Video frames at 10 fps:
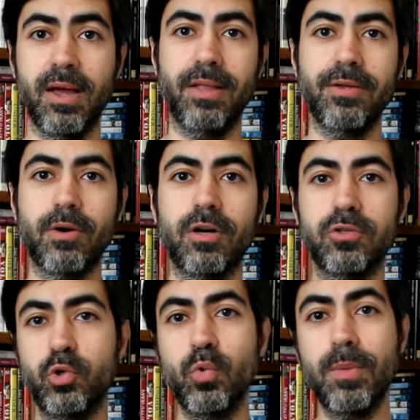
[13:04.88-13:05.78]
And there are
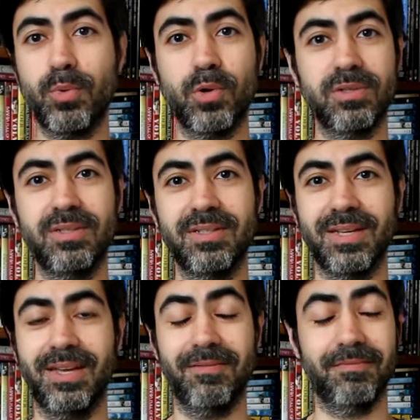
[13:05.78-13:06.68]
two
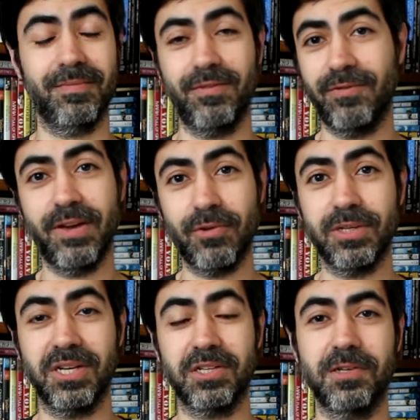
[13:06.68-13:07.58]
important and
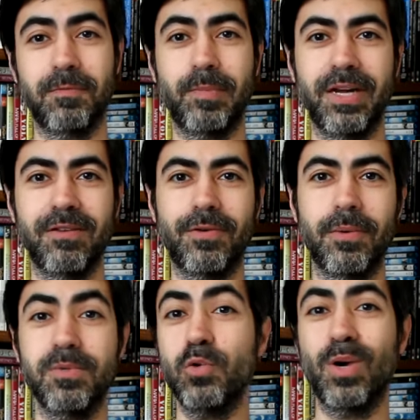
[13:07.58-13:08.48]
favorite texts of mine
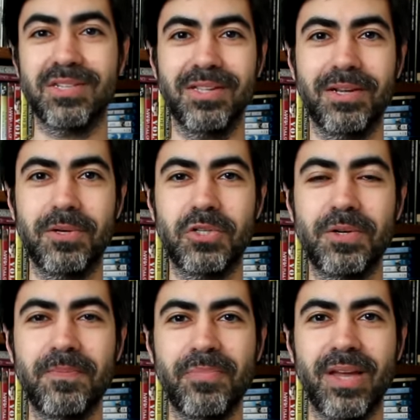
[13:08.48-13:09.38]
from US literature